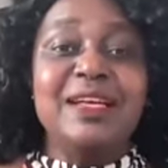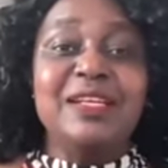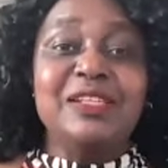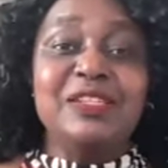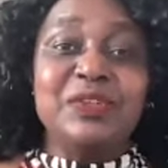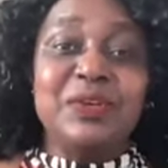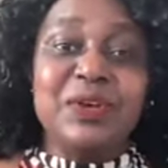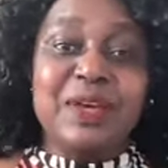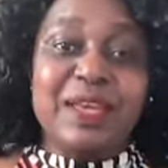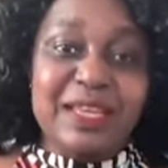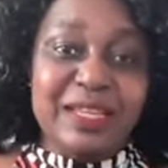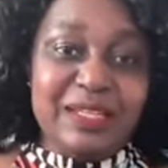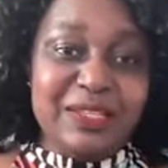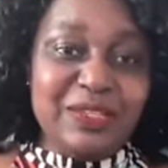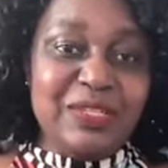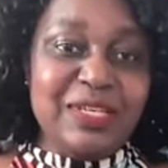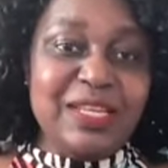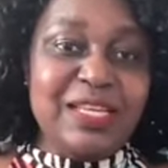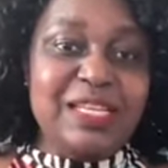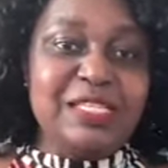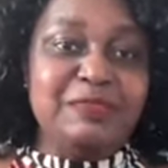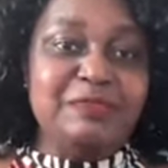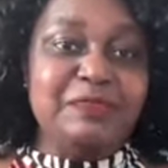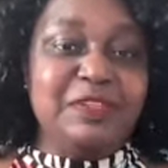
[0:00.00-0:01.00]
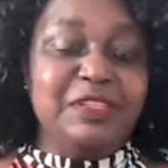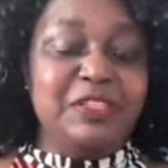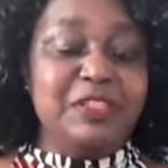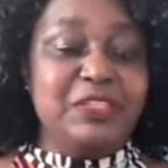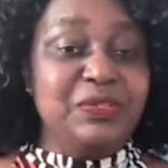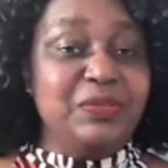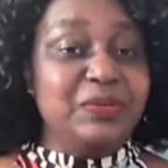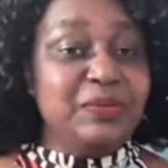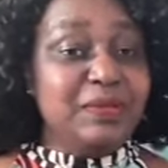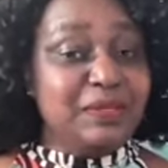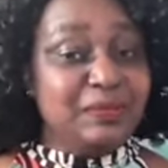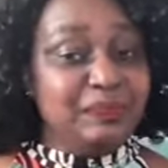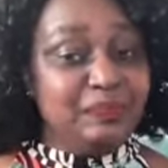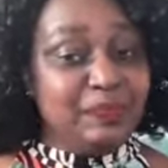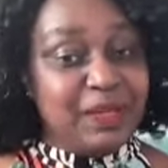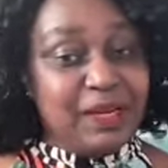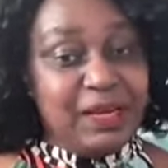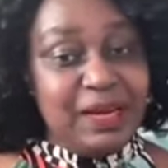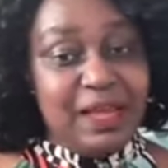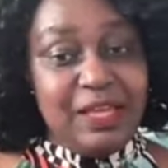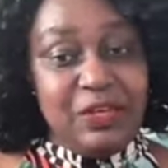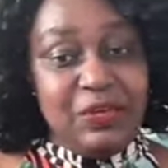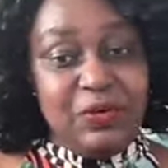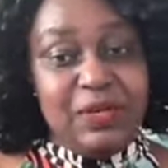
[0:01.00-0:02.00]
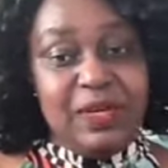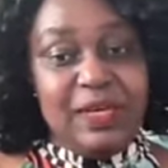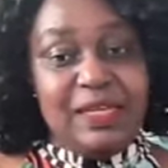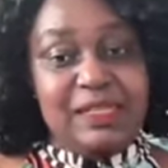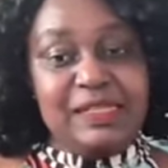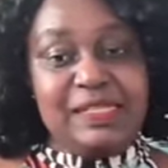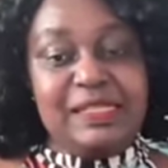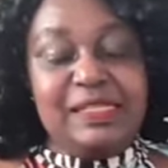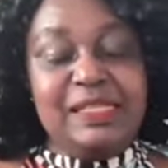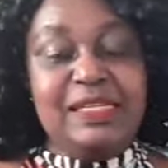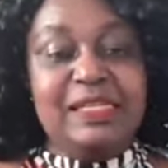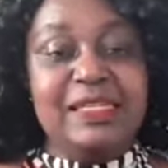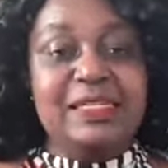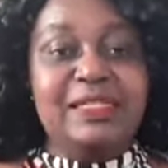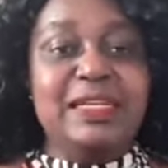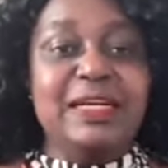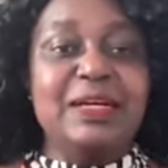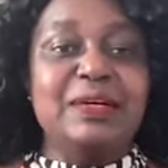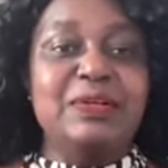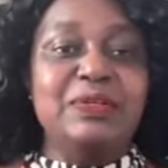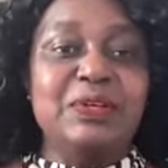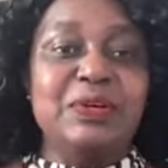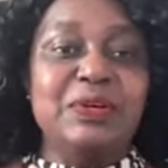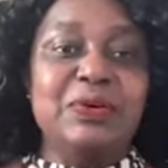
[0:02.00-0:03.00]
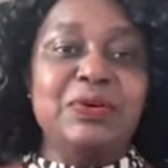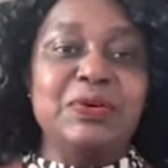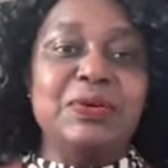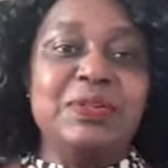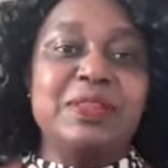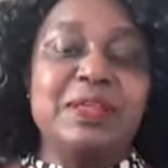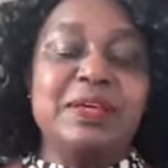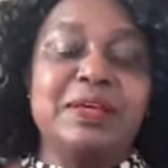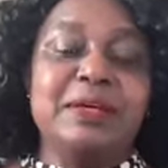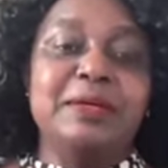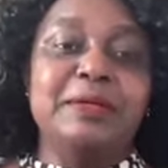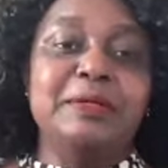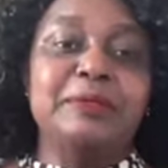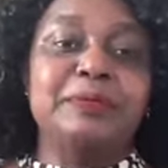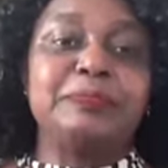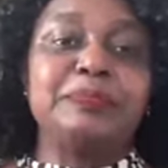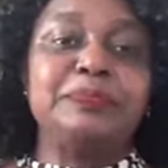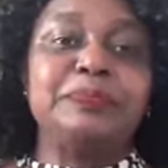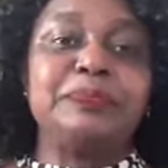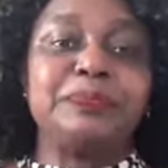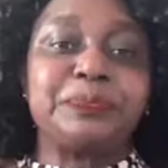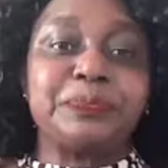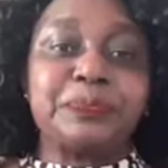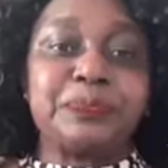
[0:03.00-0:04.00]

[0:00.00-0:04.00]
So in today's video, like you can see down on the